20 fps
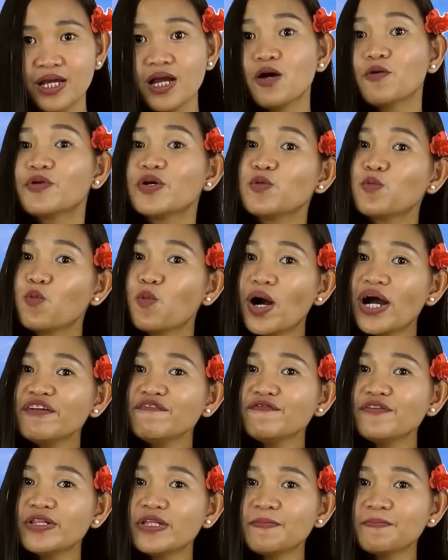When one
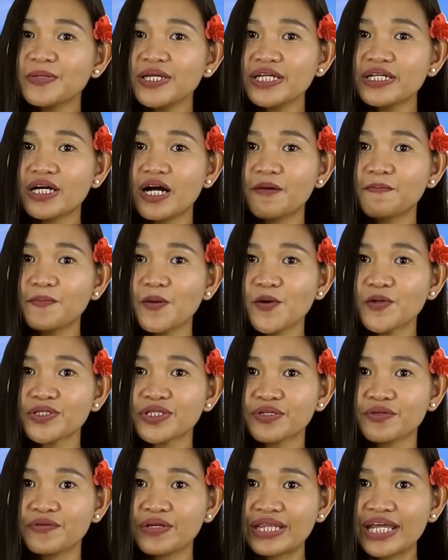Filipina posts
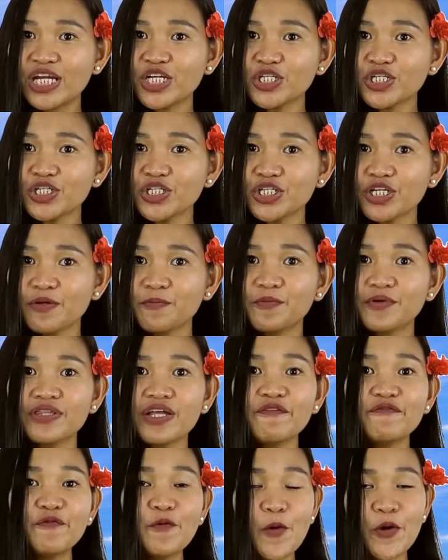a relationship with
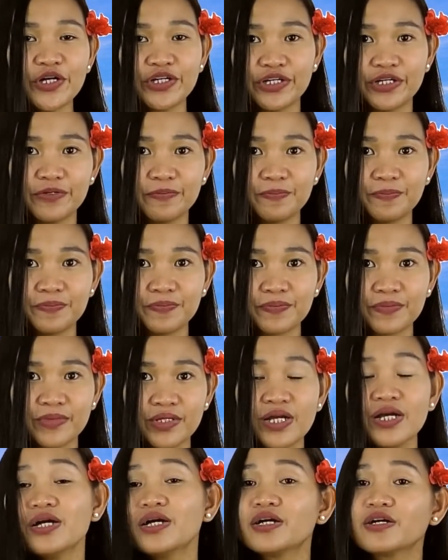a foreigner,
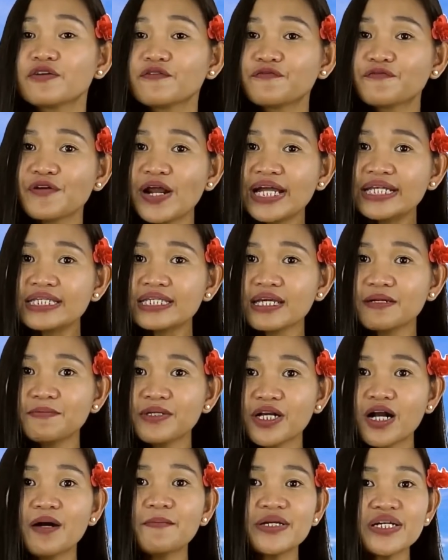her friends can
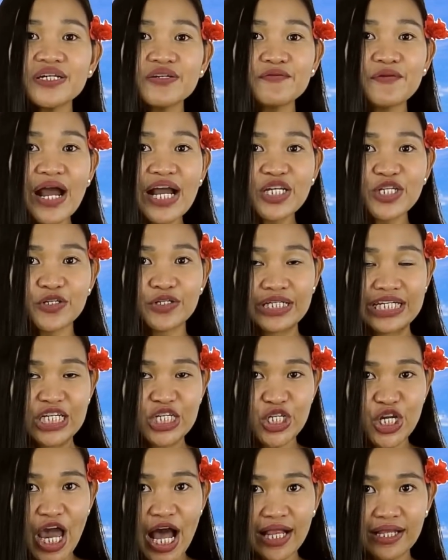become irrationally
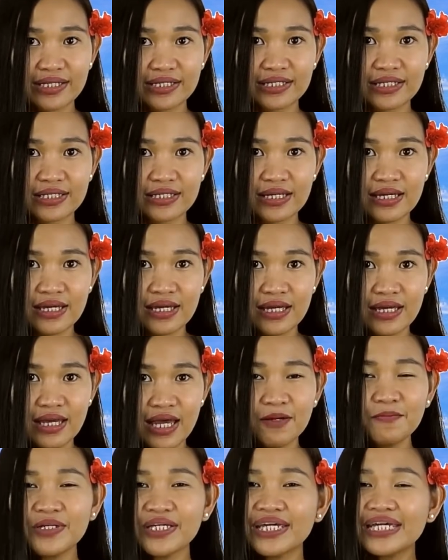jealous
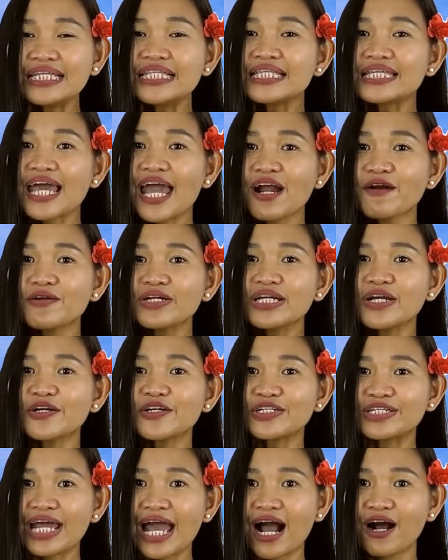and begin tearing
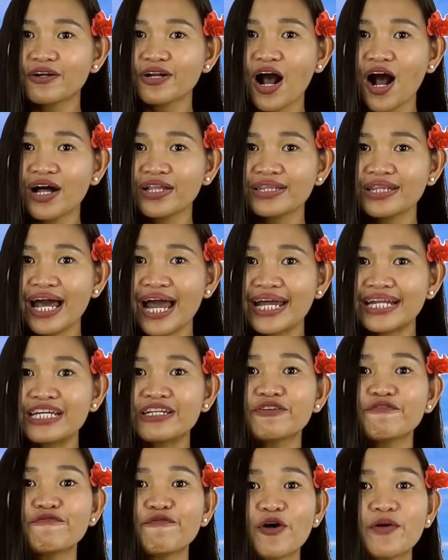her down online in
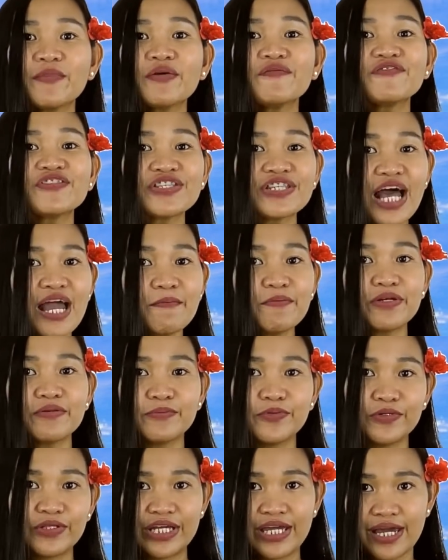the form of
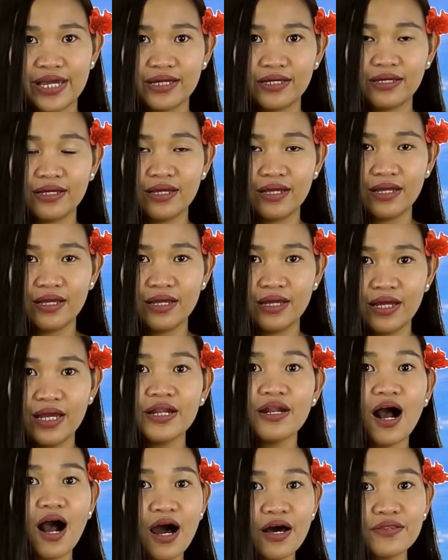cyberbullying and
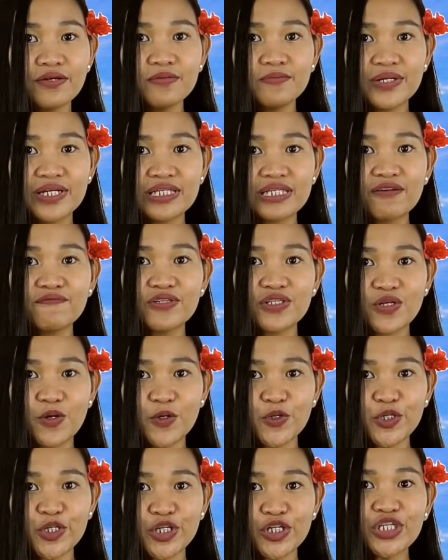other means of
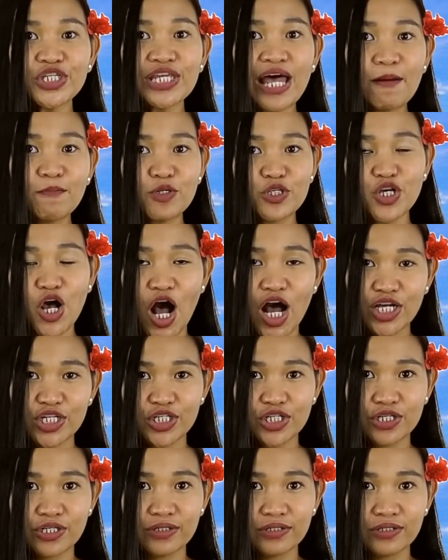social sabotage.